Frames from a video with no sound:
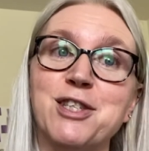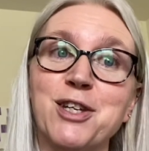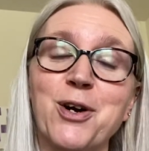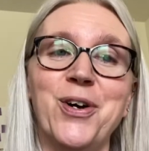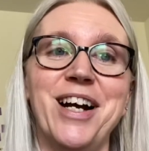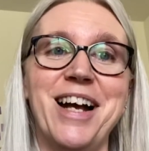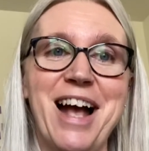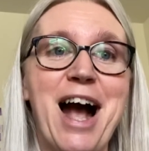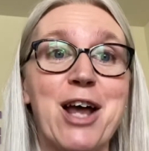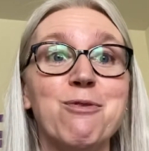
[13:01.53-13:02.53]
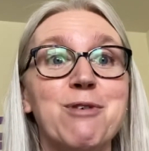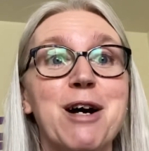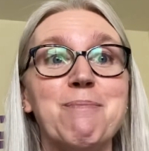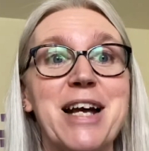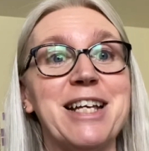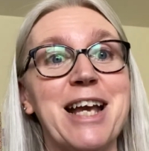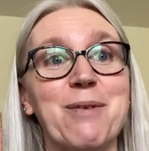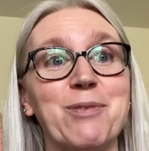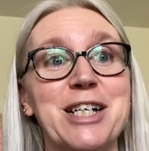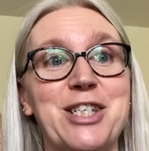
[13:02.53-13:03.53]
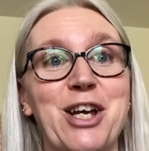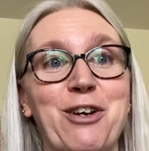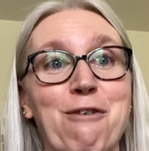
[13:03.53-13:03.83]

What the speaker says: So I don't want my camera to go